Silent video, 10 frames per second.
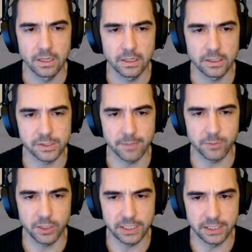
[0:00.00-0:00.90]
Because I'm
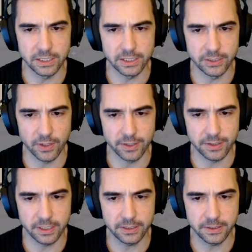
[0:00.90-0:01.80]
going to heal here, I
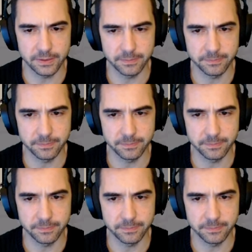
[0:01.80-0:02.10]
think.